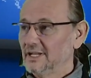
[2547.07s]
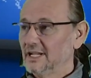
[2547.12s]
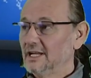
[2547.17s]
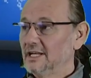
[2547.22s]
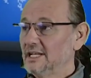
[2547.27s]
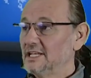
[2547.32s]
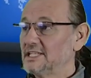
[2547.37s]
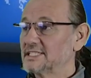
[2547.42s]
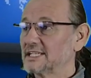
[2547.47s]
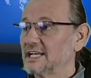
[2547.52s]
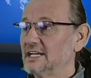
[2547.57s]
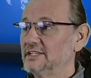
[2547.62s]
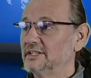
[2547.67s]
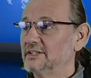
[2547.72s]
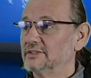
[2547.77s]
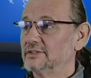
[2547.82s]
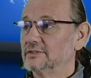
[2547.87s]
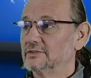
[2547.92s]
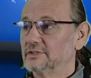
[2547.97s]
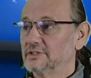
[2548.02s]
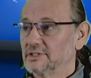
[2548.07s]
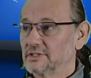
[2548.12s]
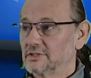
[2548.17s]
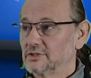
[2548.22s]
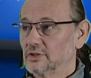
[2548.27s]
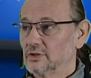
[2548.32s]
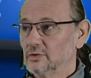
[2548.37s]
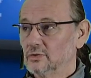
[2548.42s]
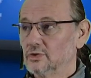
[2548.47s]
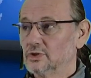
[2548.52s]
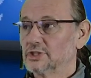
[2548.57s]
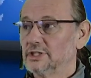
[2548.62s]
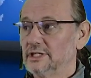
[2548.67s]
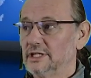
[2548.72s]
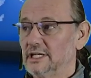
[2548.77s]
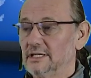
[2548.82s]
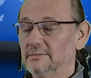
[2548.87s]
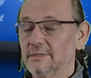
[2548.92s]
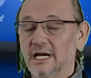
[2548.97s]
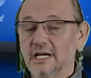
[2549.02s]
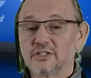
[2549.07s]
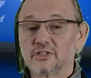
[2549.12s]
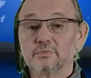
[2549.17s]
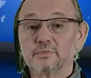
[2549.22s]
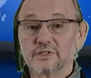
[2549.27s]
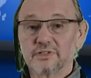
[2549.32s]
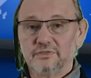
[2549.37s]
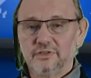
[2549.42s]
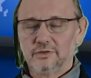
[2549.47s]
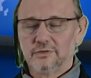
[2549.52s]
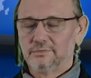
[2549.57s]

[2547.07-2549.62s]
Insider risk solution in Microsoft Purview.